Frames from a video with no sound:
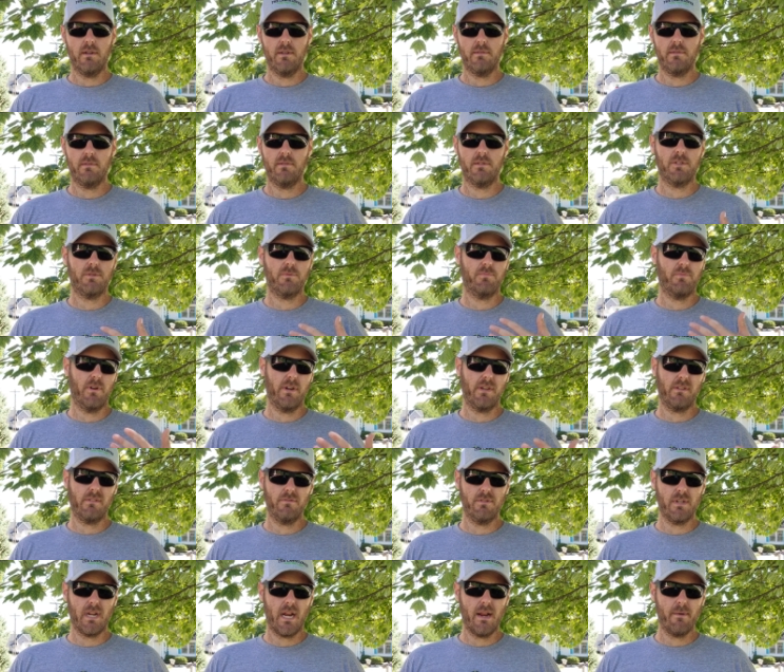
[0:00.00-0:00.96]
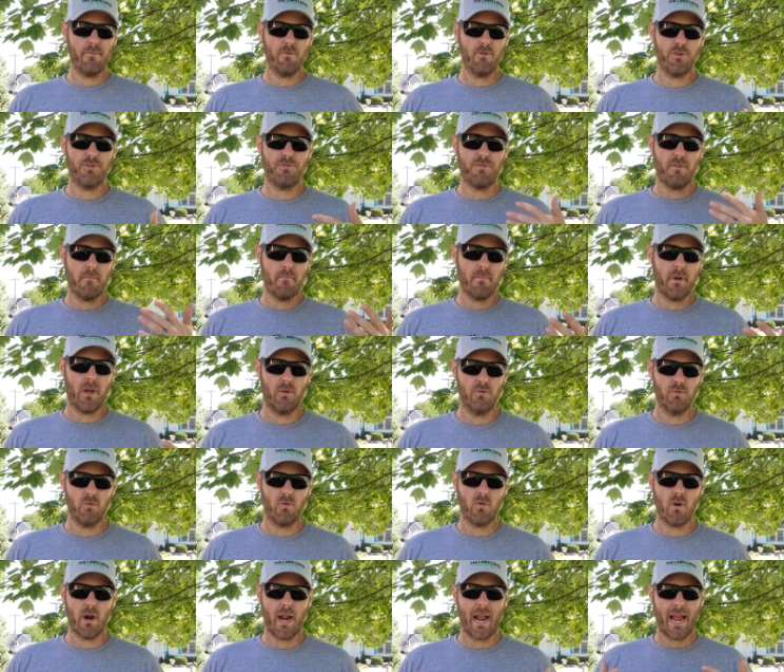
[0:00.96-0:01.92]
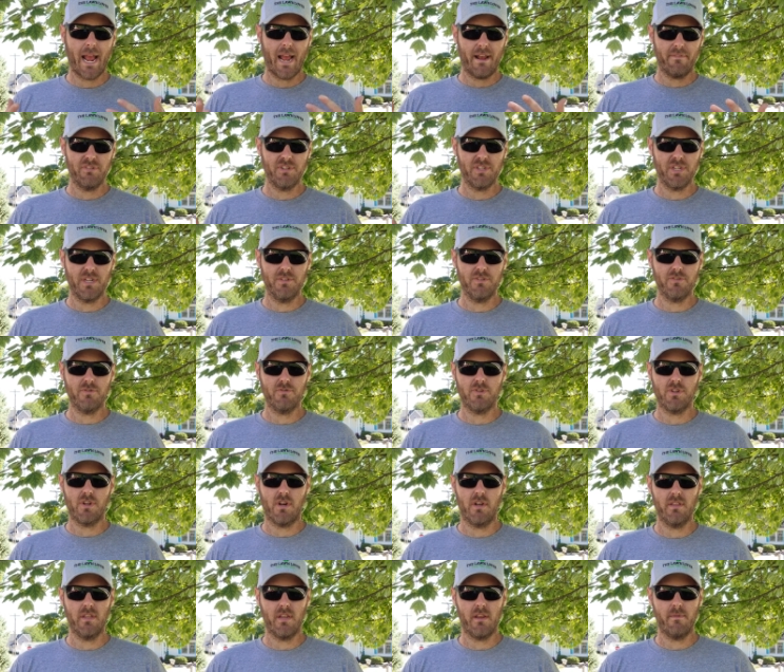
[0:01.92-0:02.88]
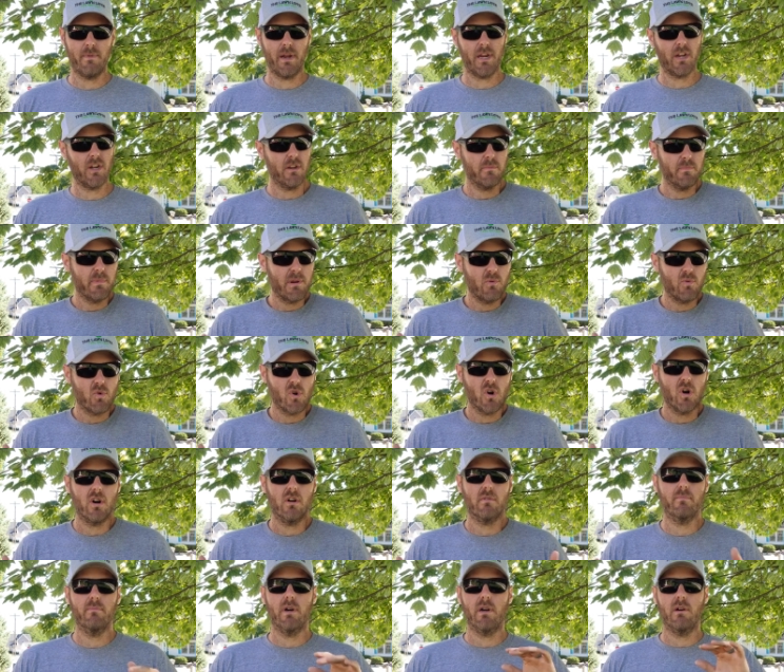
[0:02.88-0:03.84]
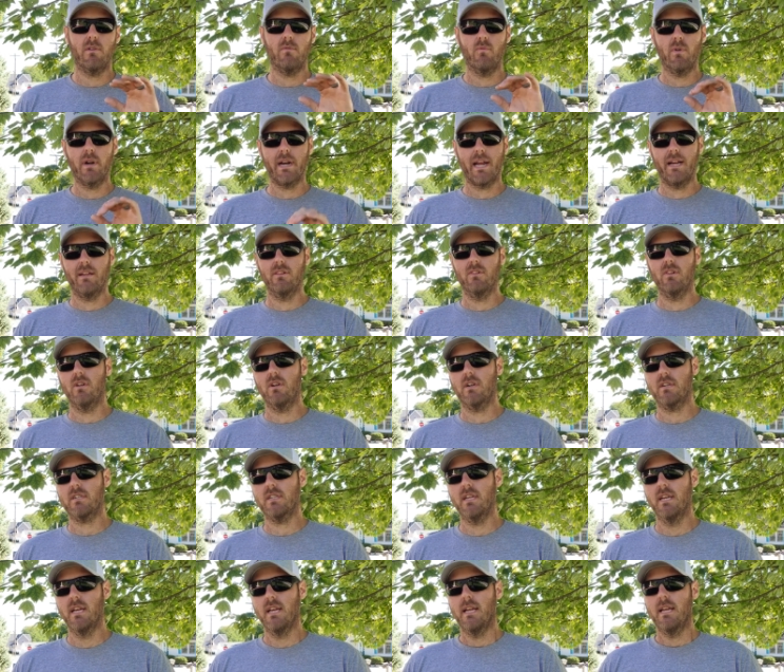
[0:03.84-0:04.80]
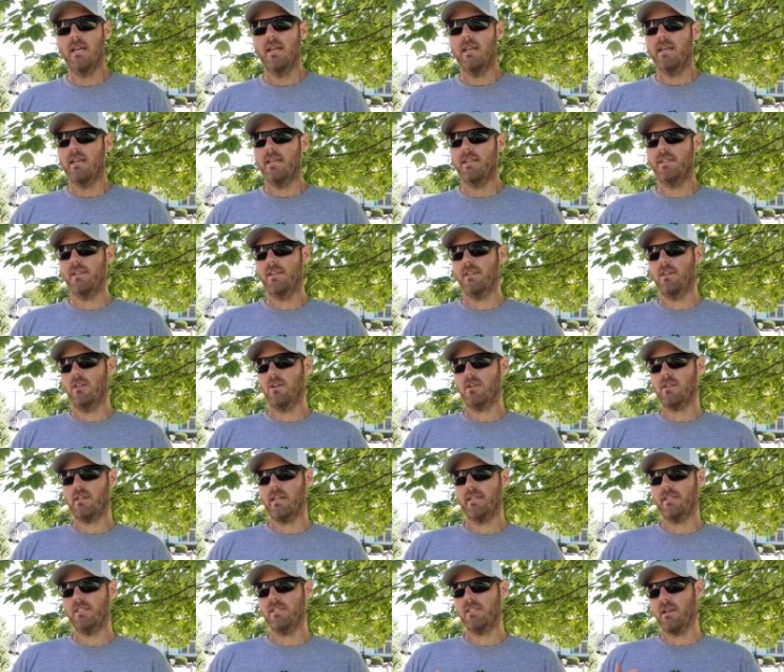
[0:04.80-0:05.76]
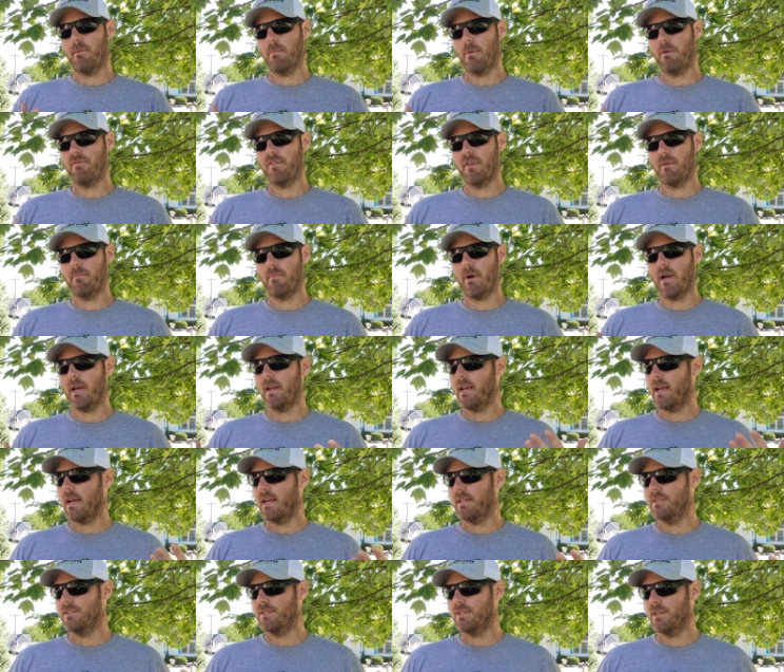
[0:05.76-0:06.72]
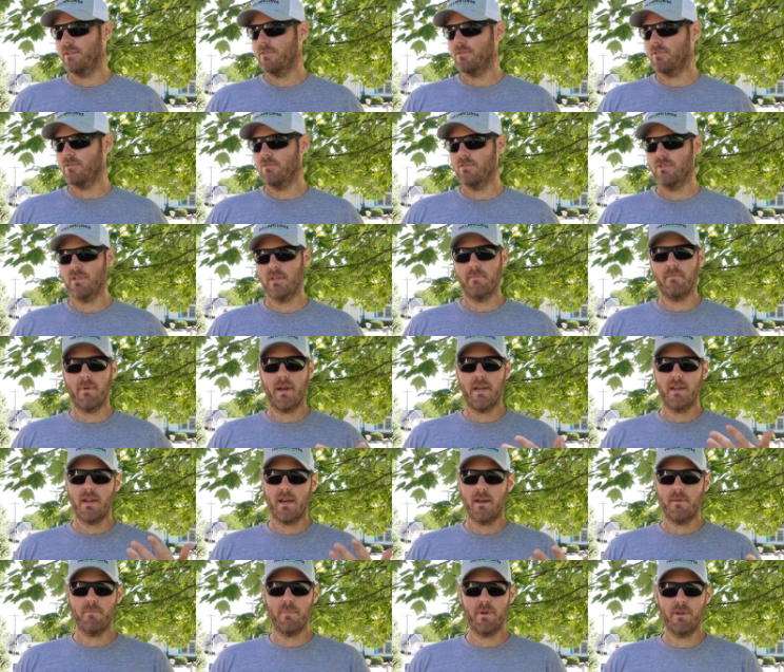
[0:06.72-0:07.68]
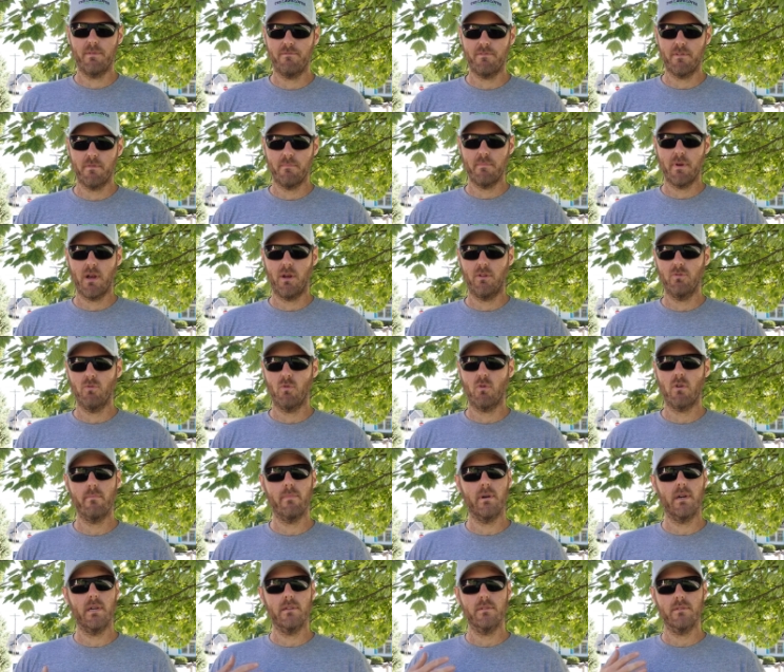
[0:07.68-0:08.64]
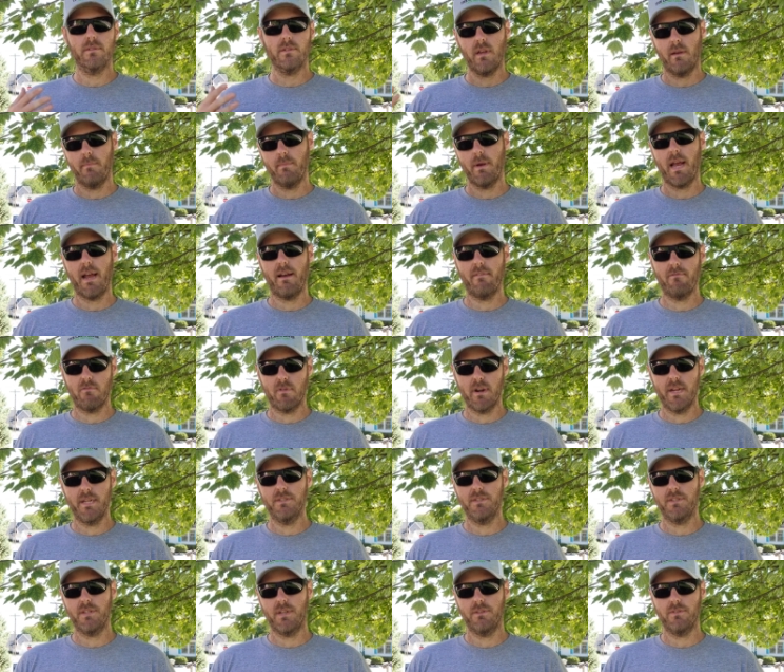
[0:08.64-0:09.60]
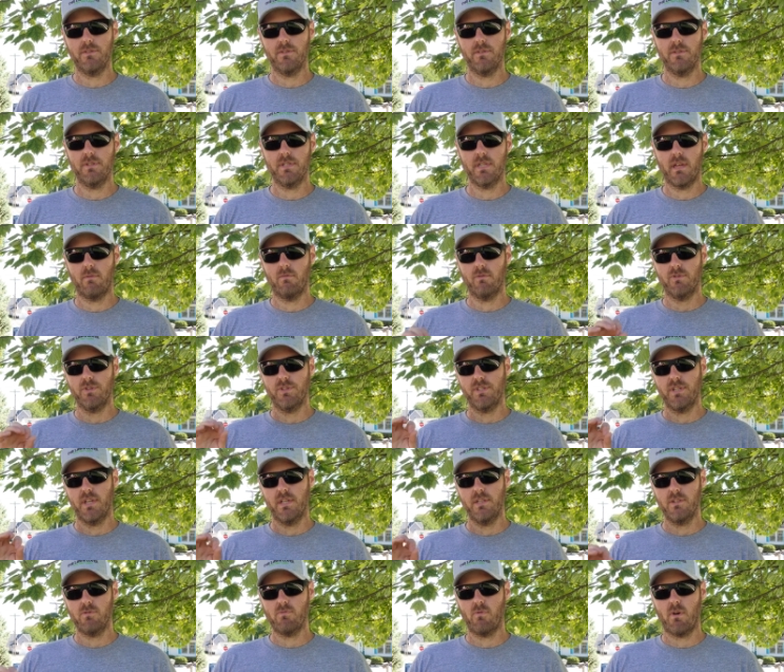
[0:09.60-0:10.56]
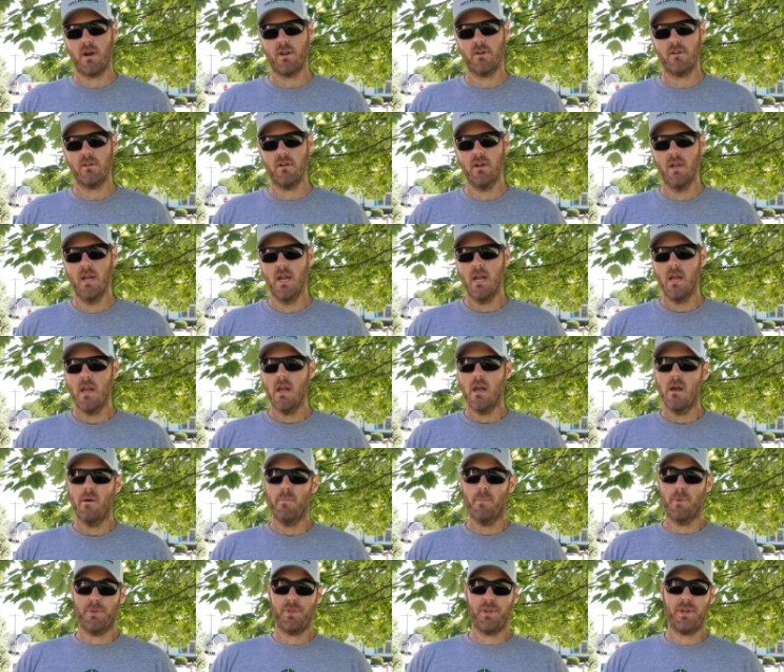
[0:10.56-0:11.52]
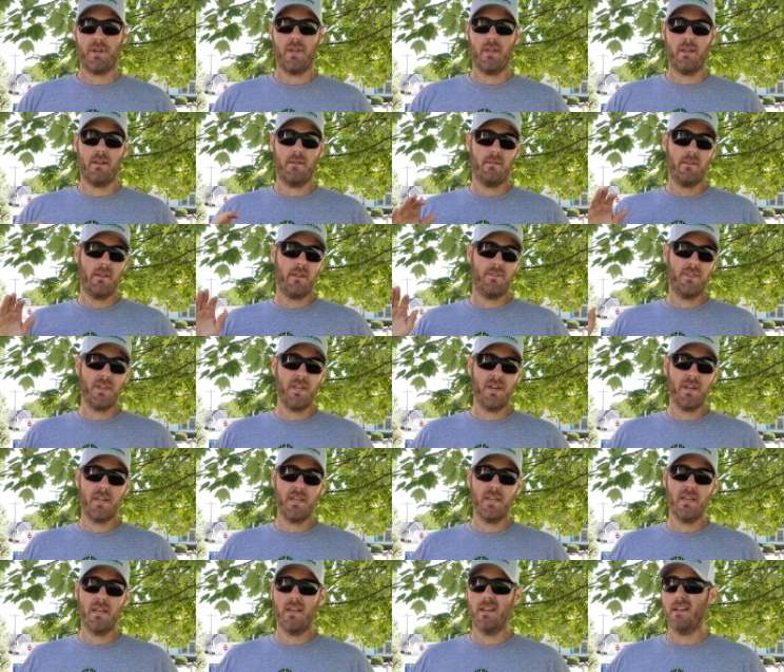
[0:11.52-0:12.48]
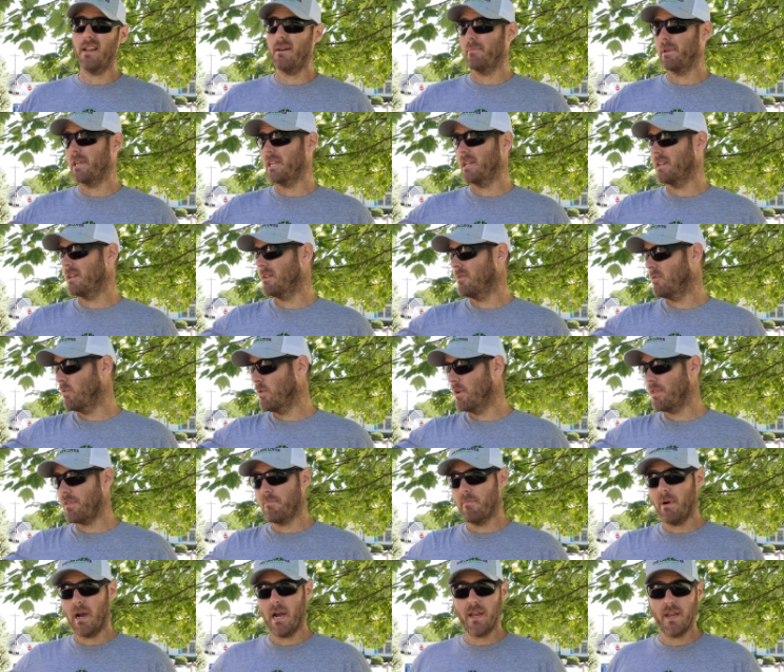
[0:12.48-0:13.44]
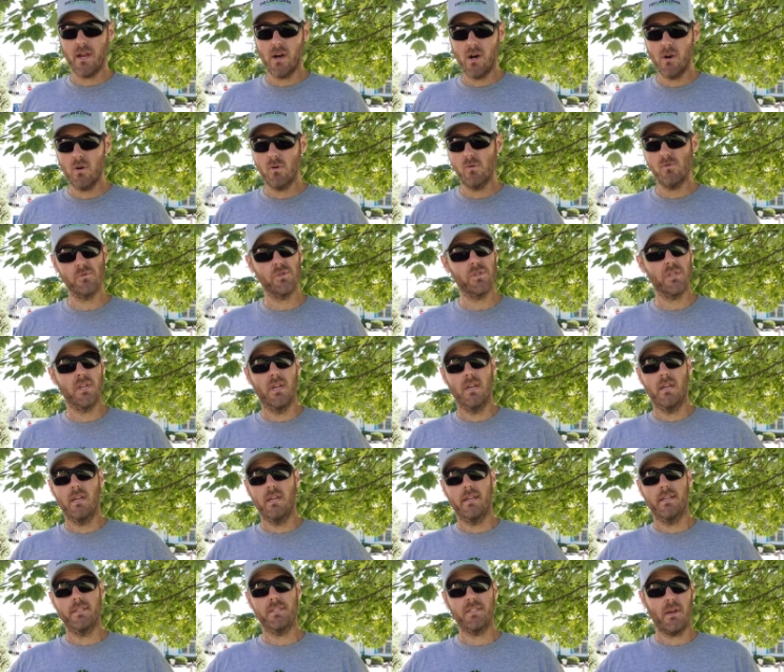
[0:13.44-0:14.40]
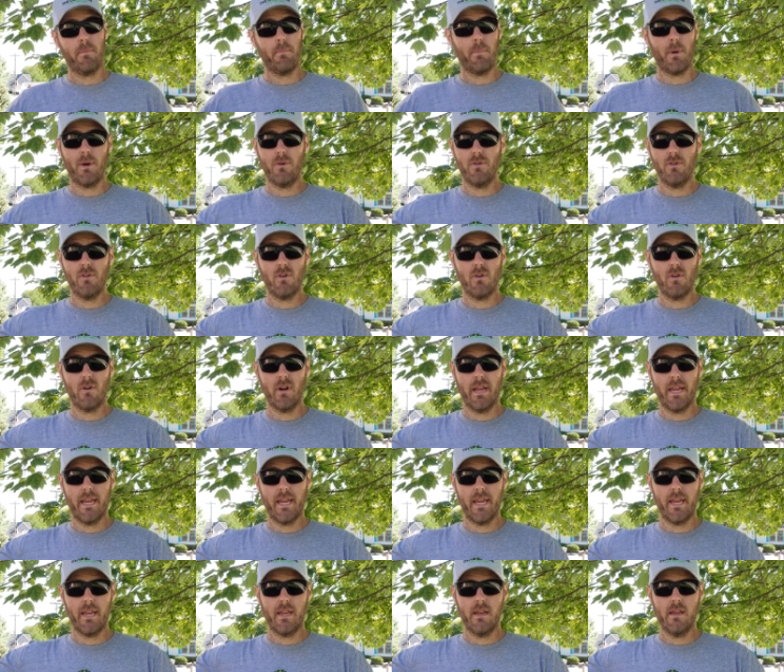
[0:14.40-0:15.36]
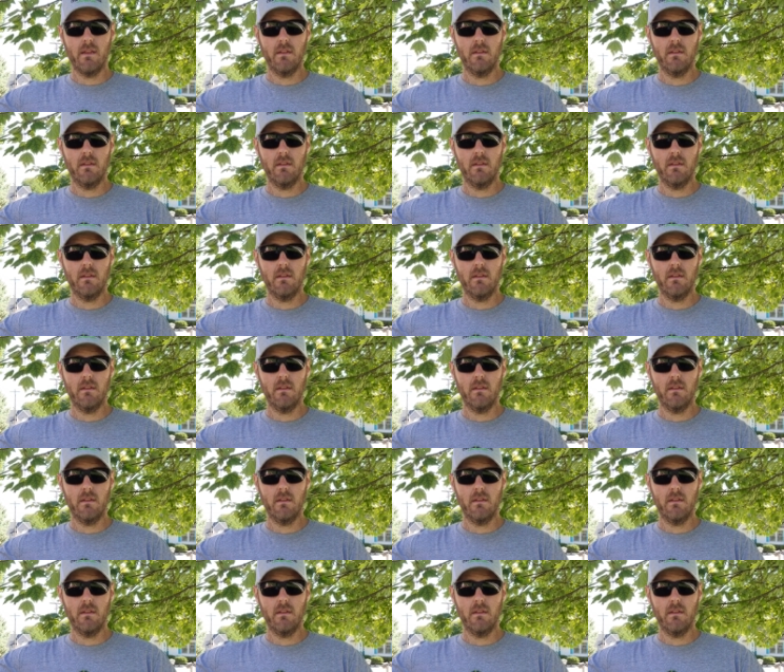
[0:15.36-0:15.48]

sprinkler timers from Melnor have sensors on them. I could be wrong, but when I looked, it did look like some of them might have had sensors. It might not have been from Melnor, but some have rain sensors that will sense water. But then again, I mean, with my hose, it's up under a